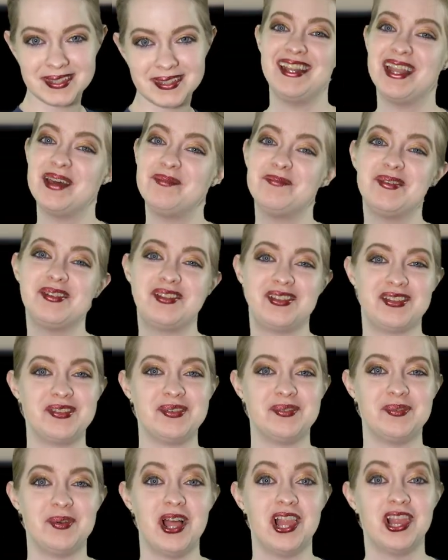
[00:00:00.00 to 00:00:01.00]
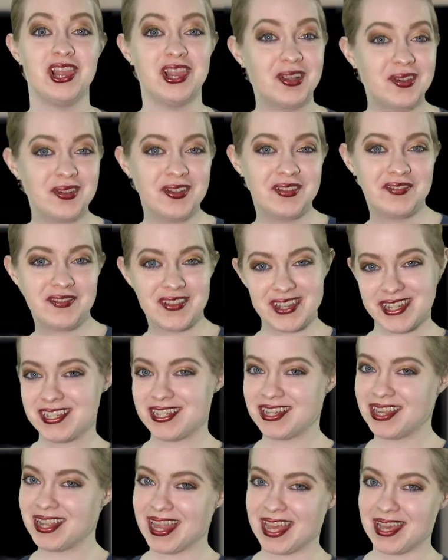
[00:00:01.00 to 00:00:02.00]
Number two, learn a
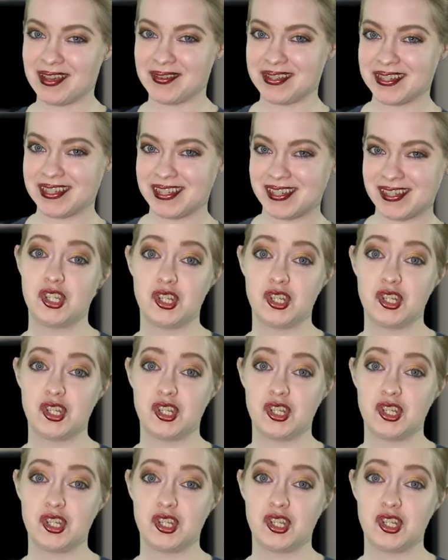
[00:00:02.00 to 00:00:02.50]
fictional language.